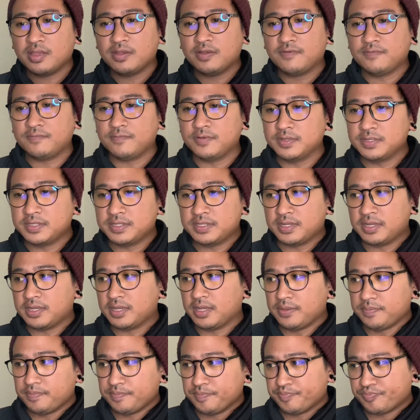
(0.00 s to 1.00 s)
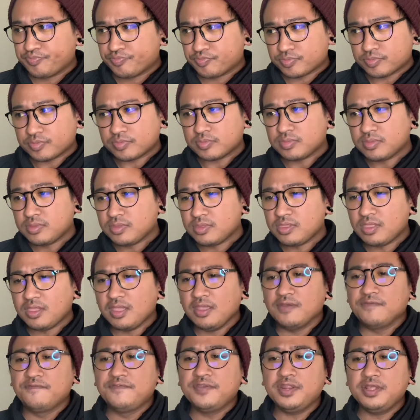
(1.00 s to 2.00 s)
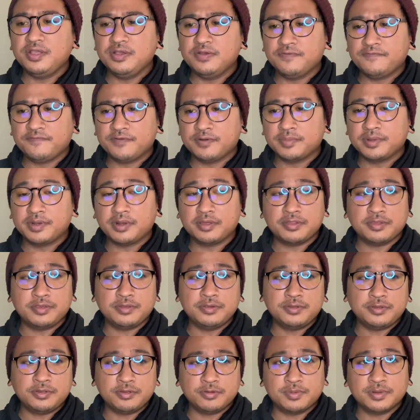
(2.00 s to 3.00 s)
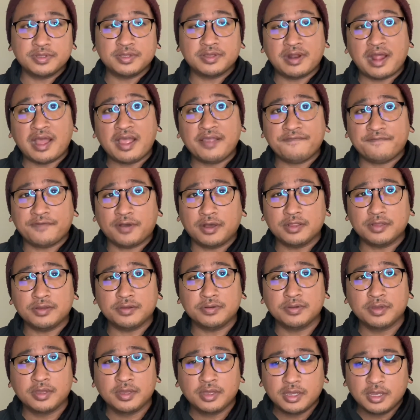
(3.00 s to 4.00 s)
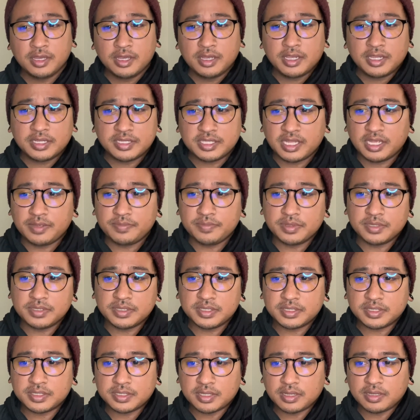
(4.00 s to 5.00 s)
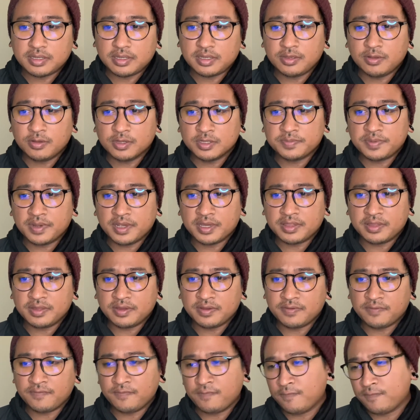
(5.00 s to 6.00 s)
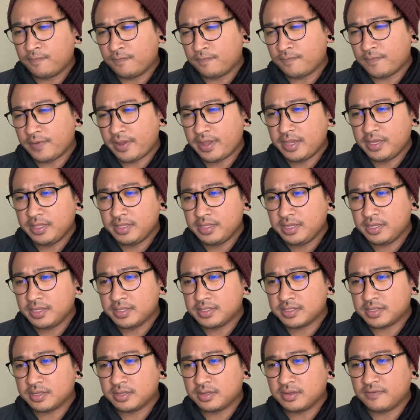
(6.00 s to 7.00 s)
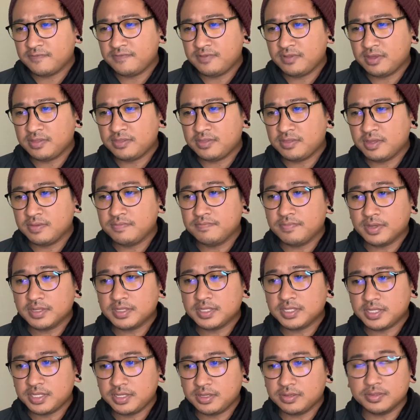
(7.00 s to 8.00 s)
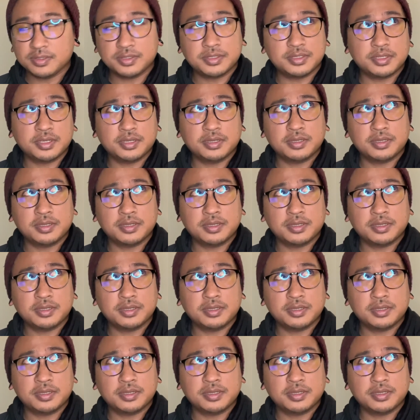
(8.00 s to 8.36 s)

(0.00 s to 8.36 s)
was a video from another YouTuber that I follow. His name is, he goes by the alias of Nothing But Skills.